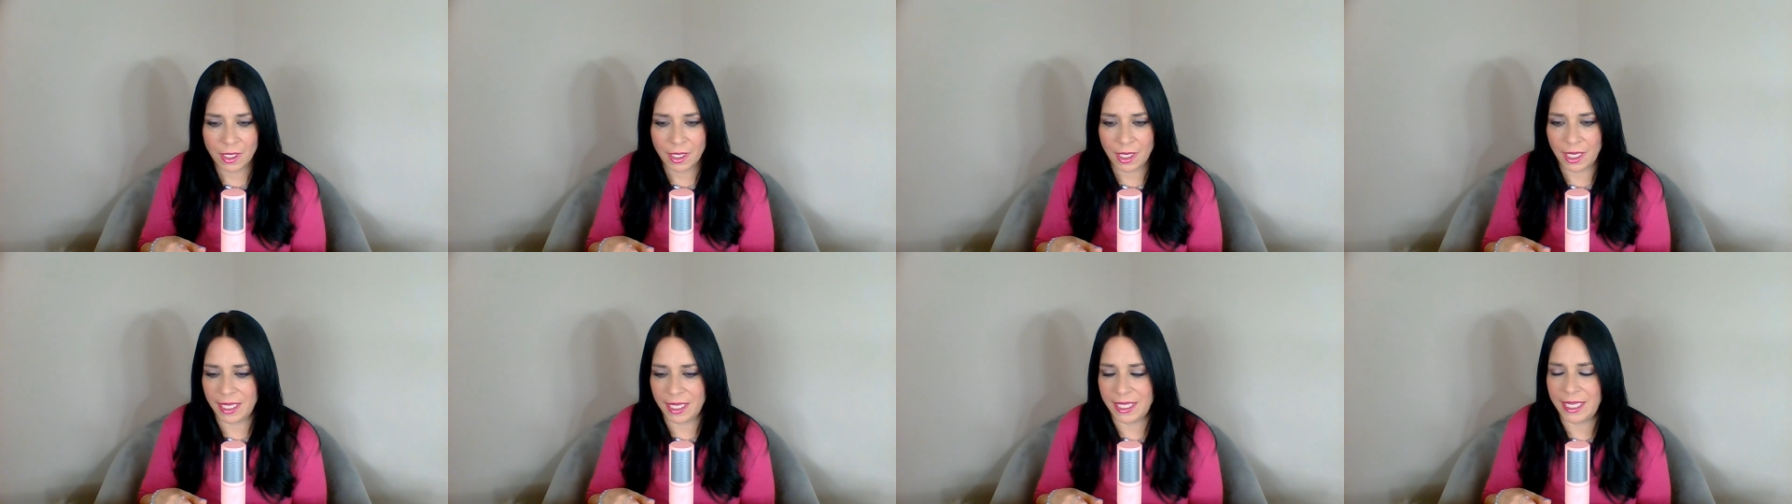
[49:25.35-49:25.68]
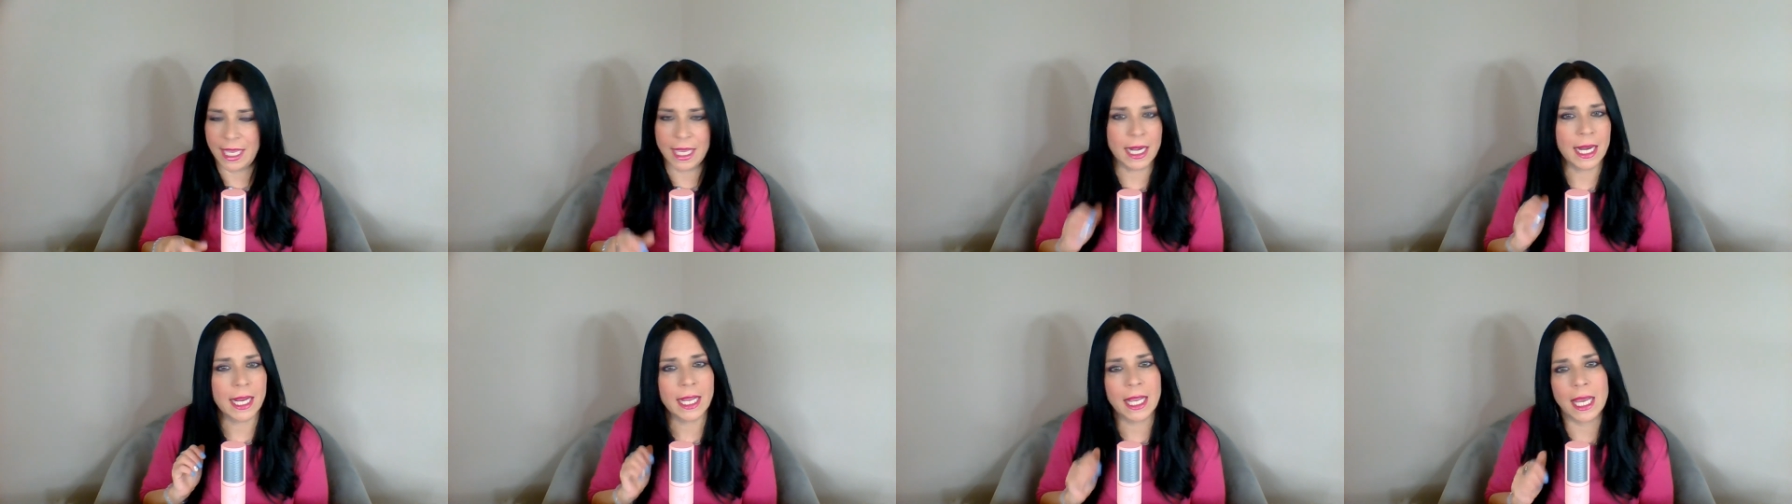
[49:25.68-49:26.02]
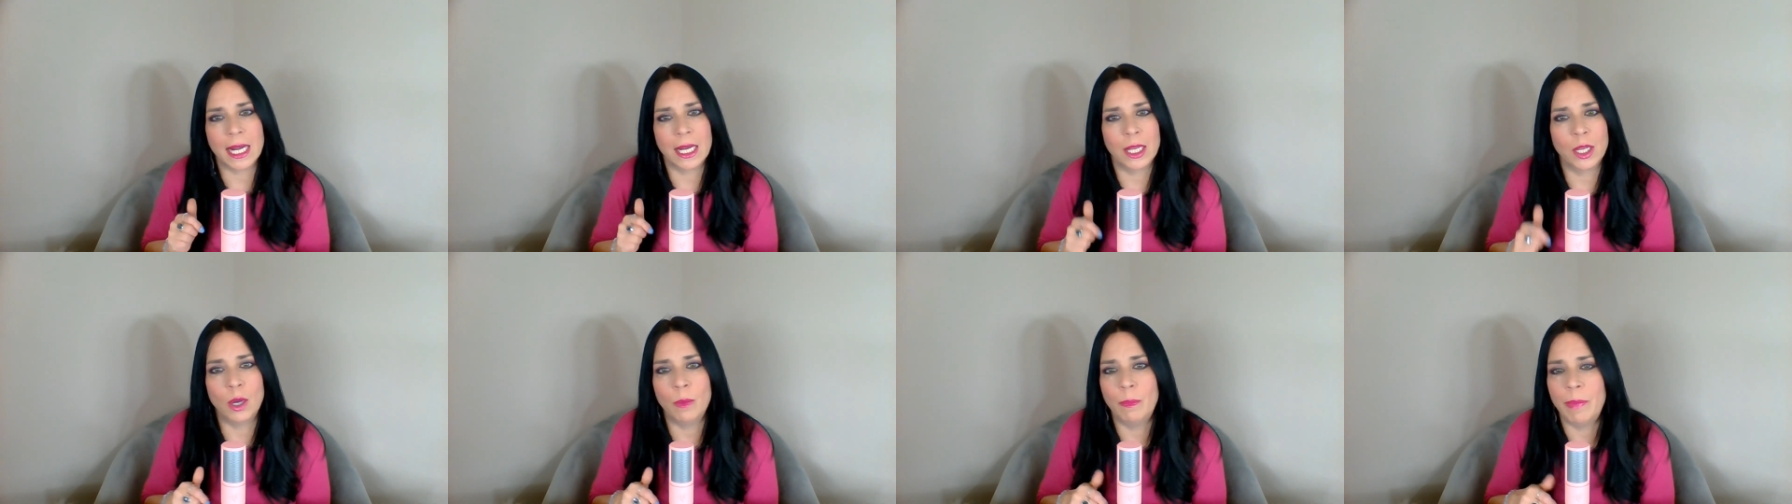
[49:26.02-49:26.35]
again, I got
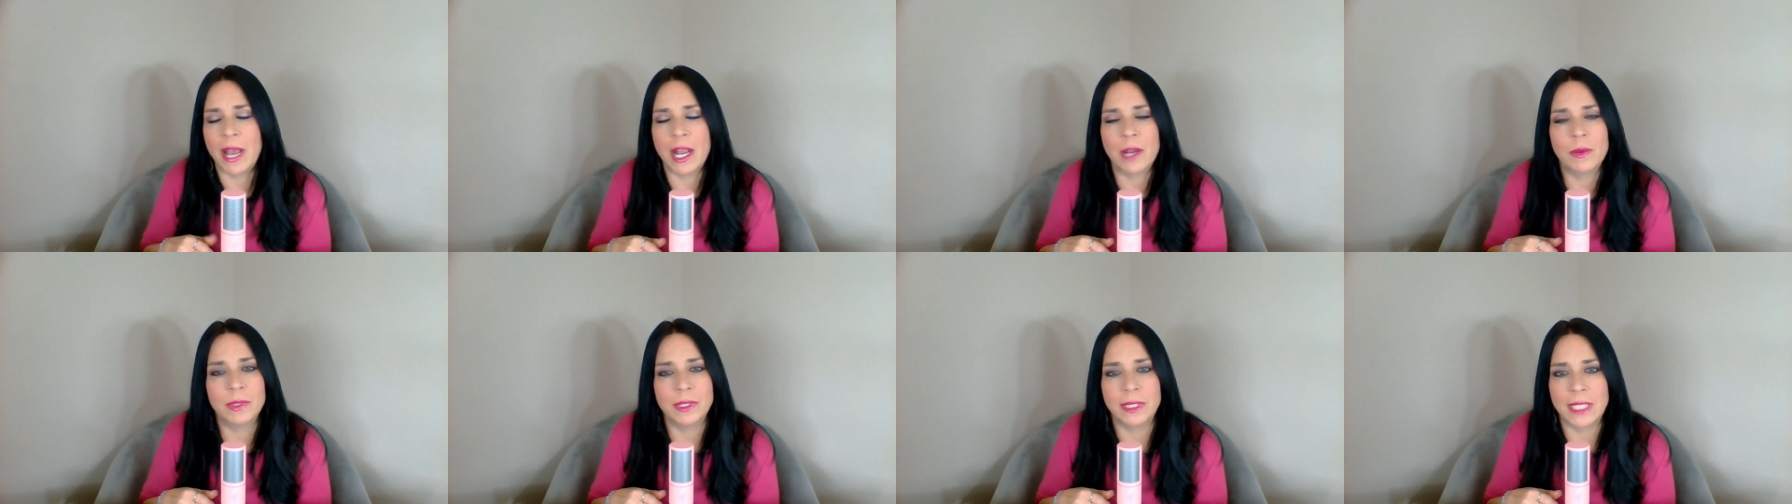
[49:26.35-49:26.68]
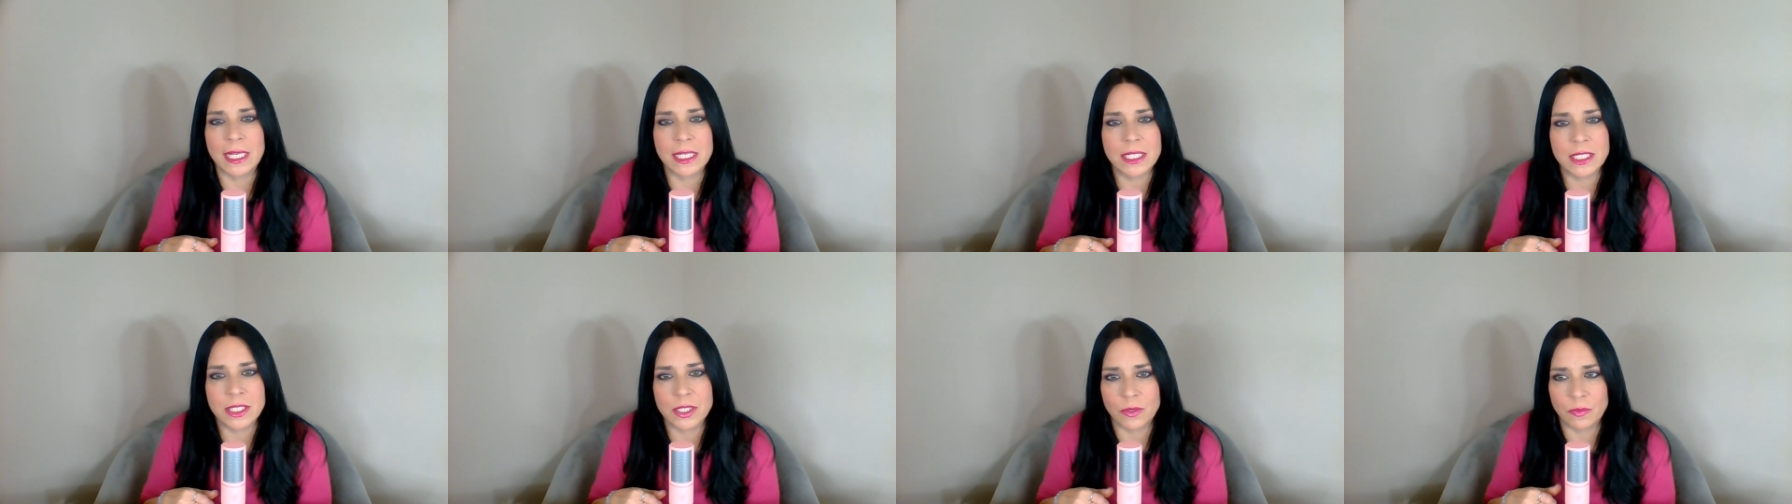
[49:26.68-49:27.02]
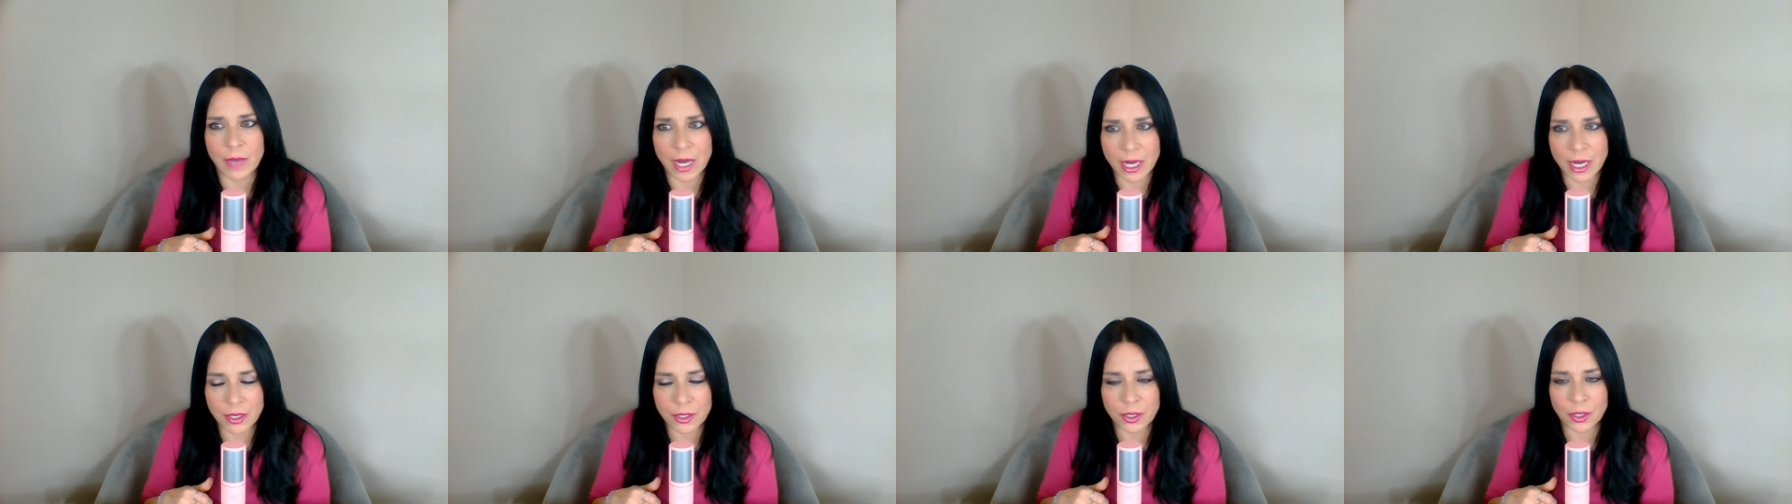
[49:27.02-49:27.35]
to go back with that
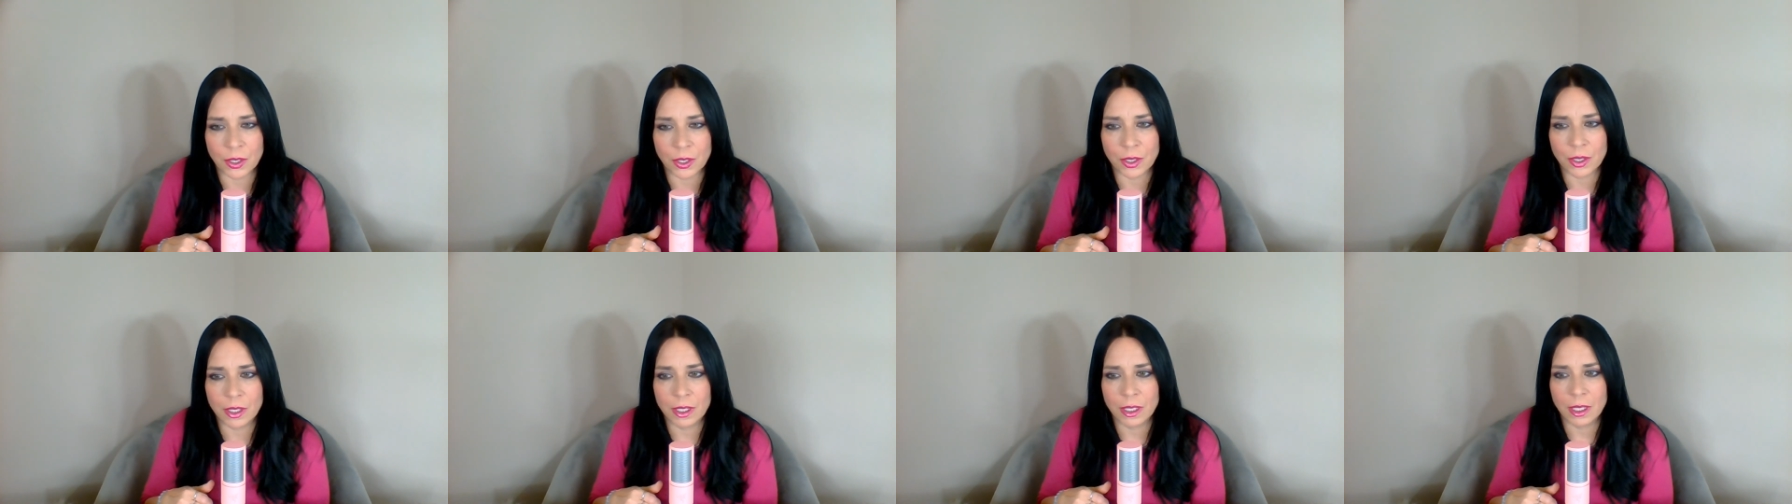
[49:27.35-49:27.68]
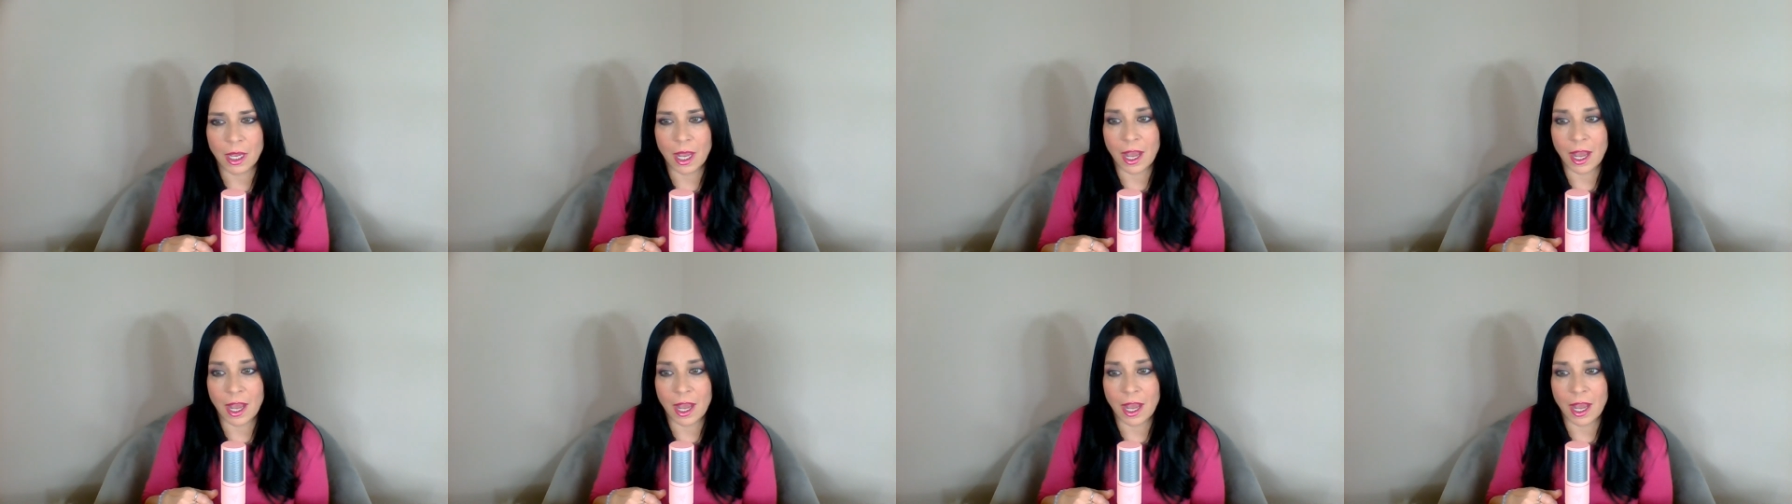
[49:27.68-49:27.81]
surrender.